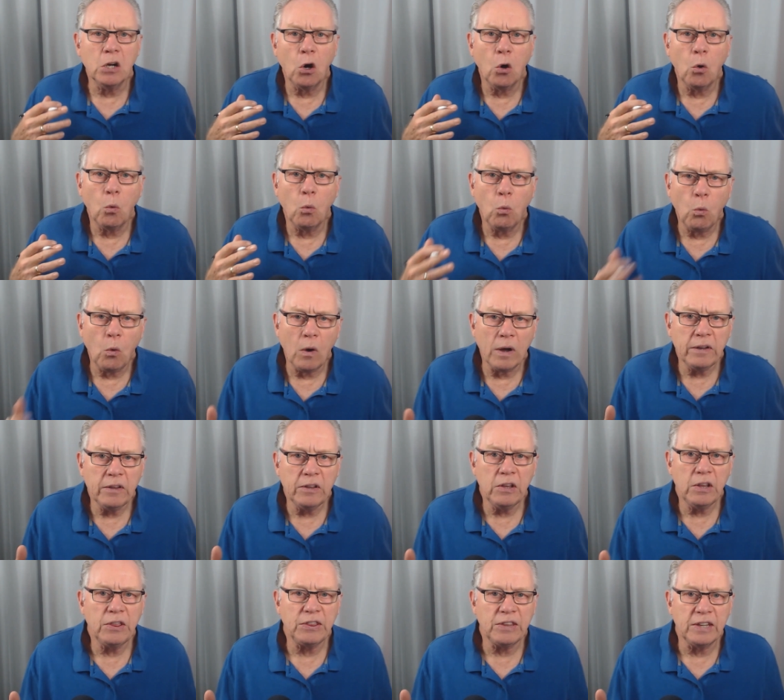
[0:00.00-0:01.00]
One of
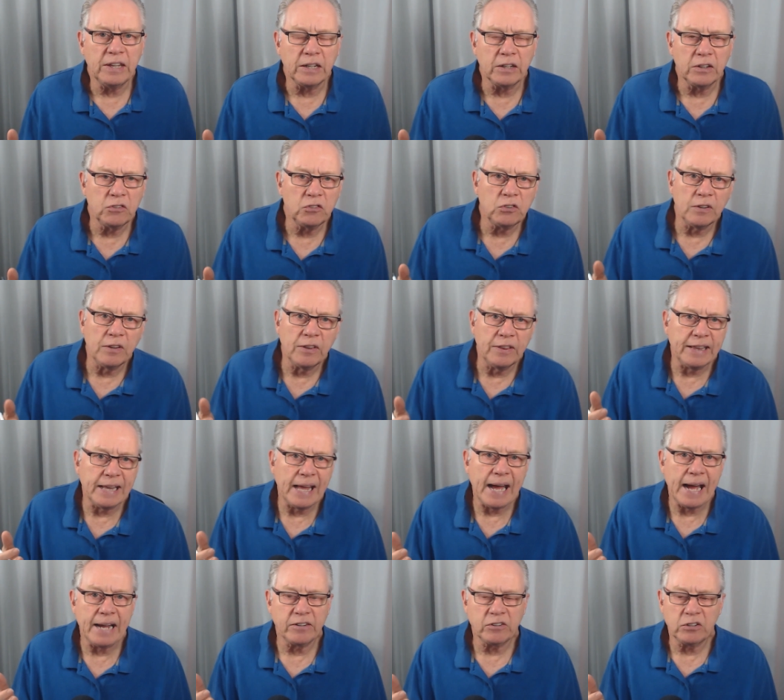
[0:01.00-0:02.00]
the things
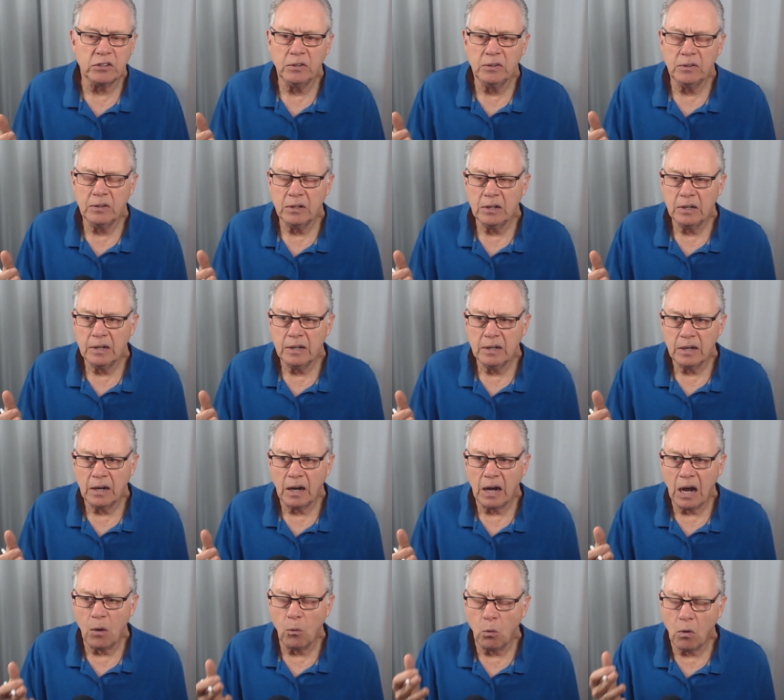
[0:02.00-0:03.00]
that
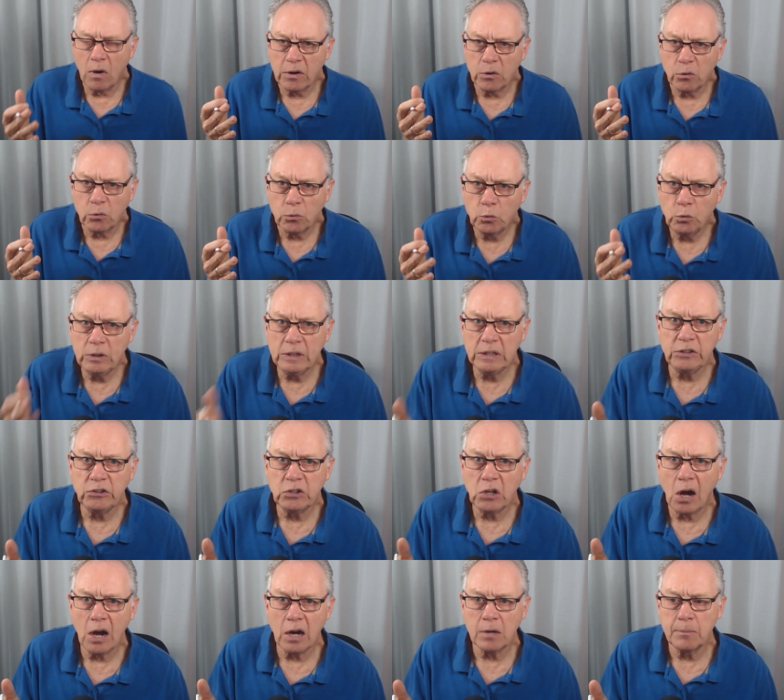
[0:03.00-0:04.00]
I want to really
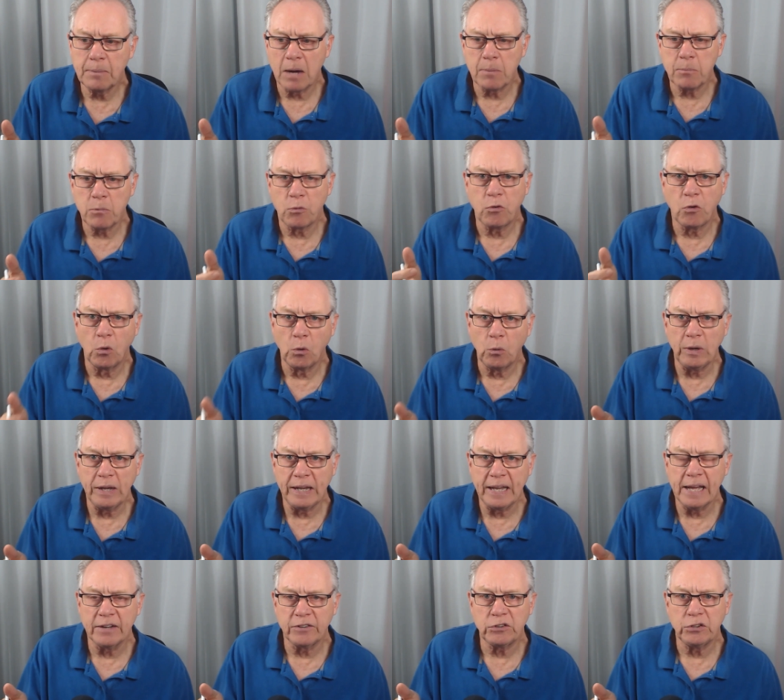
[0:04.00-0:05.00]
talk about before we
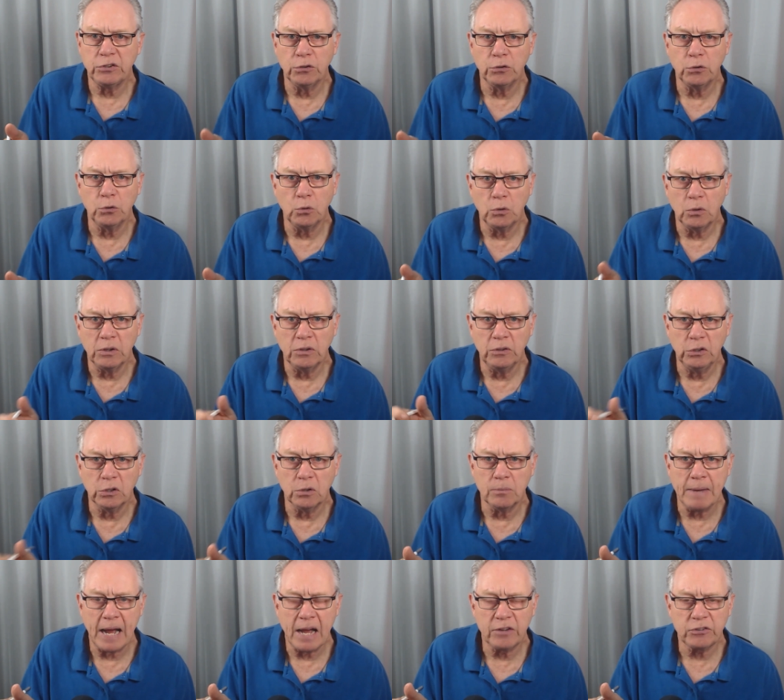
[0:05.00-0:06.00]
get to your
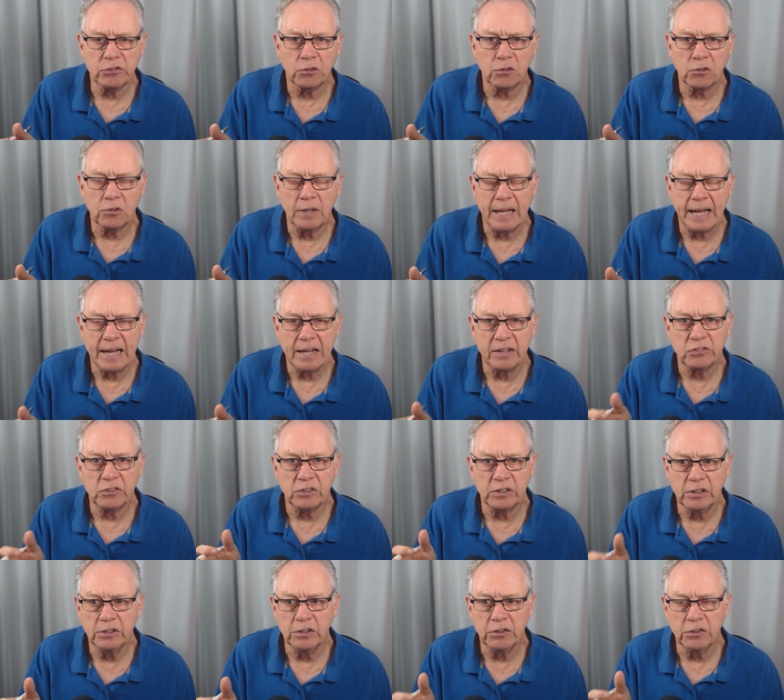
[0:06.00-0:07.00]
masterclass
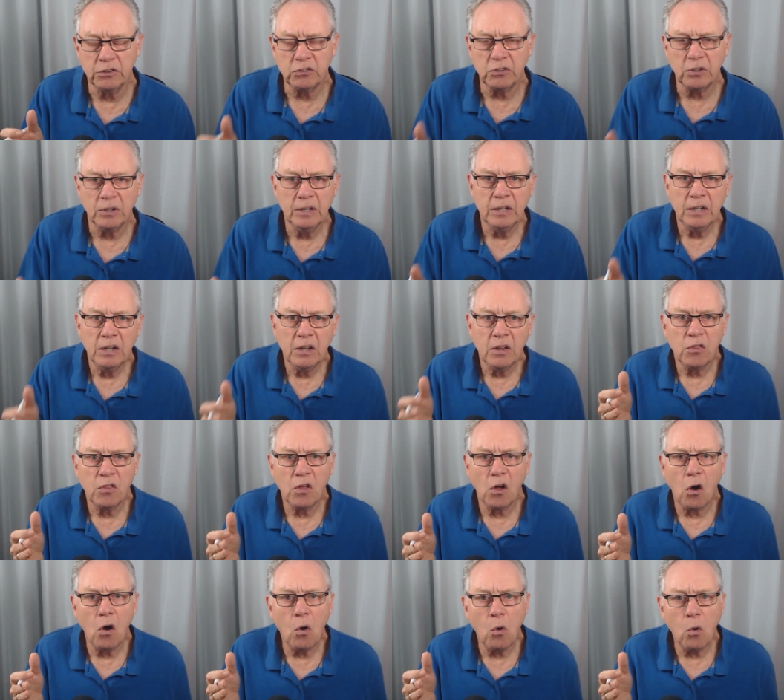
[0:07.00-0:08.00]
is the
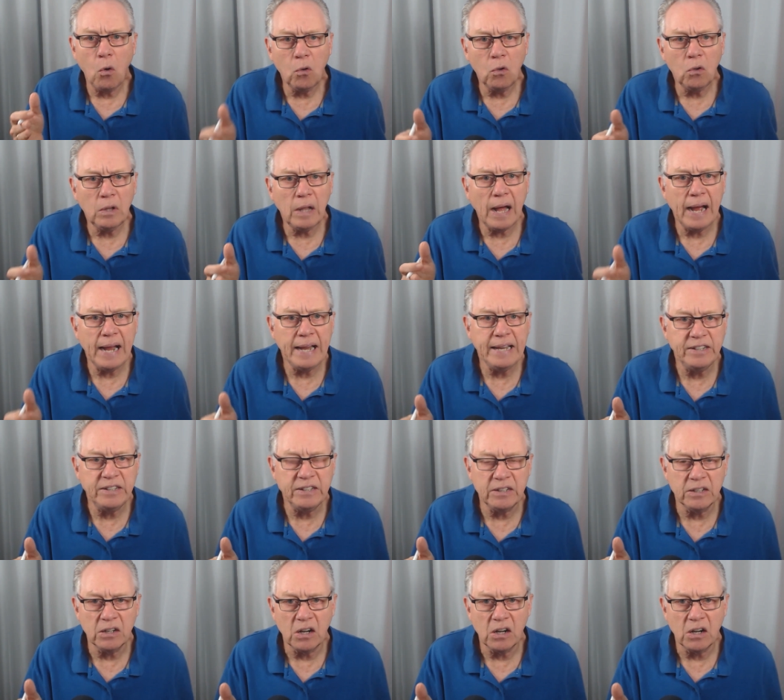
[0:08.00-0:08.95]
whole idea